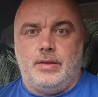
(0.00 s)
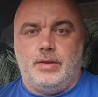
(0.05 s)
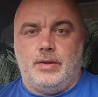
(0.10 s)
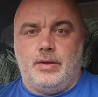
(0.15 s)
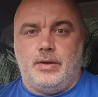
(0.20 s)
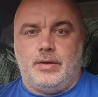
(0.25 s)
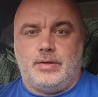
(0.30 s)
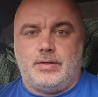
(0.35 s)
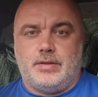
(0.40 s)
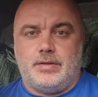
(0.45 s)

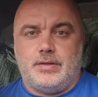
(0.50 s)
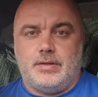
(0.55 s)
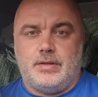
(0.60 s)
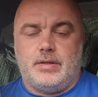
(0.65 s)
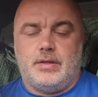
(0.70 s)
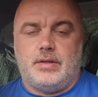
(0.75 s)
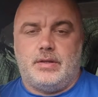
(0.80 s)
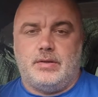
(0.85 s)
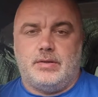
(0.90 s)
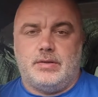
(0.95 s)
that
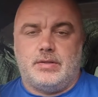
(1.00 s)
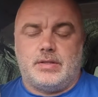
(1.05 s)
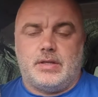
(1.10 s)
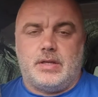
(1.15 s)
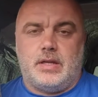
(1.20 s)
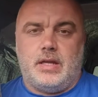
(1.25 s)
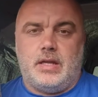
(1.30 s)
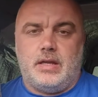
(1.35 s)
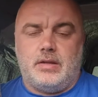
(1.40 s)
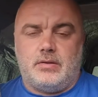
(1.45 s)

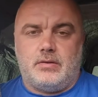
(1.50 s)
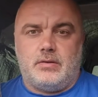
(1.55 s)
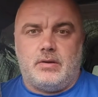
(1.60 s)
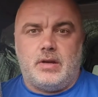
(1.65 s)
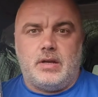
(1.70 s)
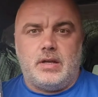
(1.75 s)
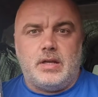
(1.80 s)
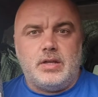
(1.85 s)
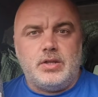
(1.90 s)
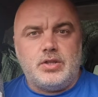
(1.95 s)
there's either
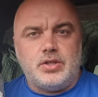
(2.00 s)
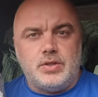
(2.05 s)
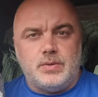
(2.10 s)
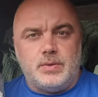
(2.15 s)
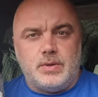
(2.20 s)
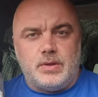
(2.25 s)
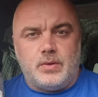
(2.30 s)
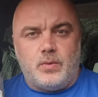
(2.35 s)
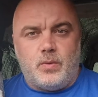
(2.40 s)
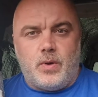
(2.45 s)
an
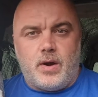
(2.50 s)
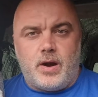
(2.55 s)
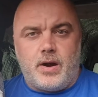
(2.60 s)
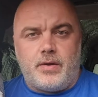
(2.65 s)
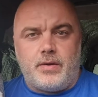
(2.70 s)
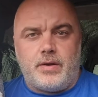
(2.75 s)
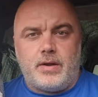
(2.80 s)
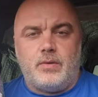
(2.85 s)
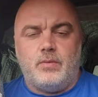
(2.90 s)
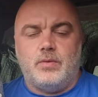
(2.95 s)
issue in the
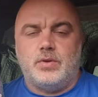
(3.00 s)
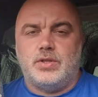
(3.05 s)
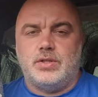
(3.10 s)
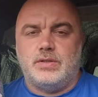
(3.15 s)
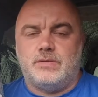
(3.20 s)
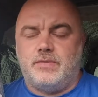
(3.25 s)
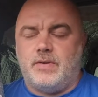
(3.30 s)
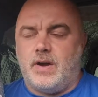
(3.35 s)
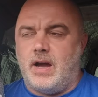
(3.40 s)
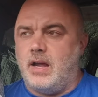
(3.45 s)
wiring,
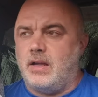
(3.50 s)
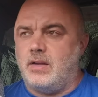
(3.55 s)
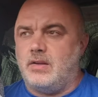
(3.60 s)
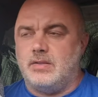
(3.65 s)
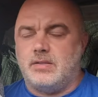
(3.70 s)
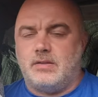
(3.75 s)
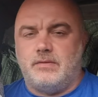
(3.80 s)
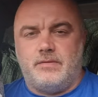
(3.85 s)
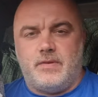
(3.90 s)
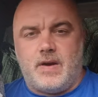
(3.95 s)
which is fine
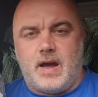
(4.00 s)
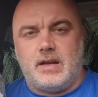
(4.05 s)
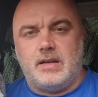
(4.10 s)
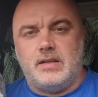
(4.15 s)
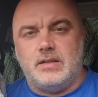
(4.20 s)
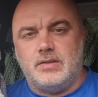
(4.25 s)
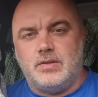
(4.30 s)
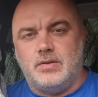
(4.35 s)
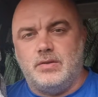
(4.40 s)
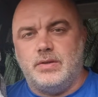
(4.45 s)
because the
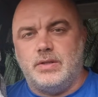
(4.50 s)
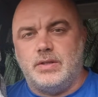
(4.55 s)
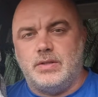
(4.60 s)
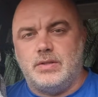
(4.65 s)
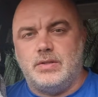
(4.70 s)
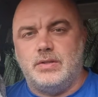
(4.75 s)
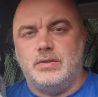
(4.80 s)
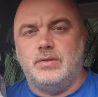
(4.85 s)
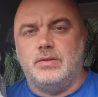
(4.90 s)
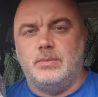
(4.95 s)
van is
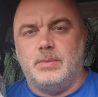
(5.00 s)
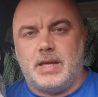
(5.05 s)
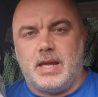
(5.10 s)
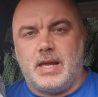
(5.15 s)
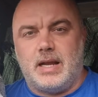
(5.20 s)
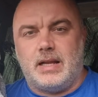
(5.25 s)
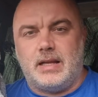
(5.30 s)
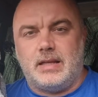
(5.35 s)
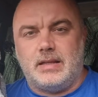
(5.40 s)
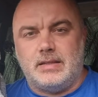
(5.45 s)
going to the
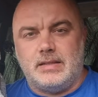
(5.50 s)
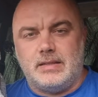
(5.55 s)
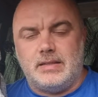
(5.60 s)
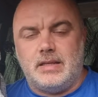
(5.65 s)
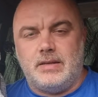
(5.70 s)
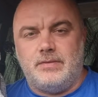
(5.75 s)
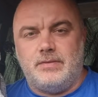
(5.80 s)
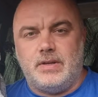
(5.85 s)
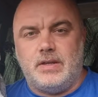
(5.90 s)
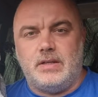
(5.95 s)
mechanic
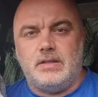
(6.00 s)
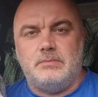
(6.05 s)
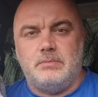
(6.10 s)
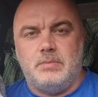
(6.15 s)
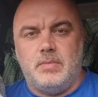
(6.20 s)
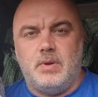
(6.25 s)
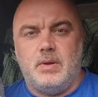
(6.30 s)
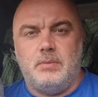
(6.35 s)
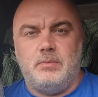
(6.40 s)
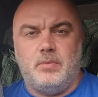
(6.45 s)
this
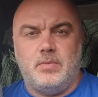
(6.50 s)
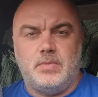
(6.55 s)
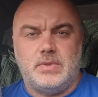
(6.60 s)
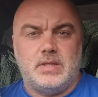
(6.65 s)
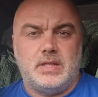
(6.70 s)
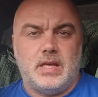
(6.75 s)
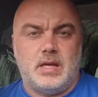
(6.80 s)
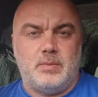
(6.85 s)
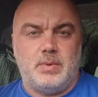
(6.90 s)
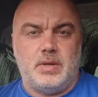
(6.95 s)
evening,
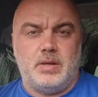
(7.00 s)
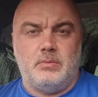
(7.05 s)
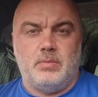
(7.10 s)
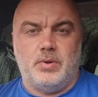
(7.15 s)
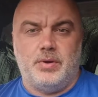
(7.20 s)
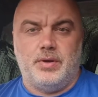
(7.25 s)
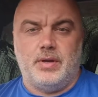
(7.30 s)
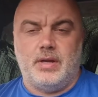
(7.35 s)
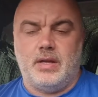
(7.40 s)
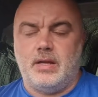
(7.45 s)
today
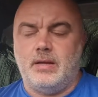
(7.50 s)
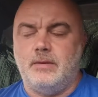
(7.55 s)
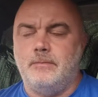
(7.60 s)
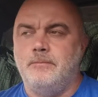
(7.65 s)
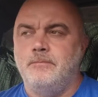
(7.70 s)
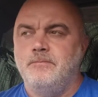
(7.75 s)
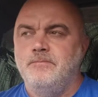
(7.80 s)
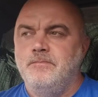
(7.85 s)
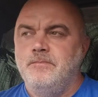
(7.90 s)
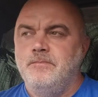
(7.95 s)
being Monday,